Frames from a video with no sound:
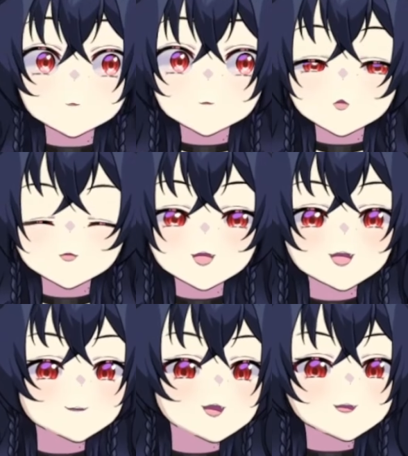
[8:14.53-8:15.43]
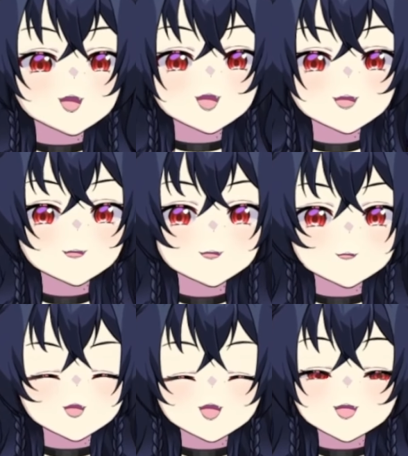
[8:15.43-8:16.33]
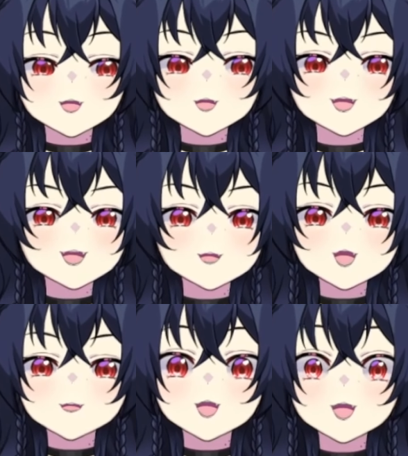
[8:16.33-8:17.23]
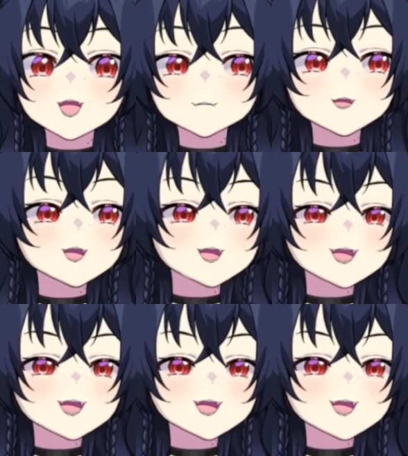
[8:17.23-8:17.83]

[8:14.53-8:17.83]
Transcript: I was going to say the voice of an angel, but it's the voice of a demon.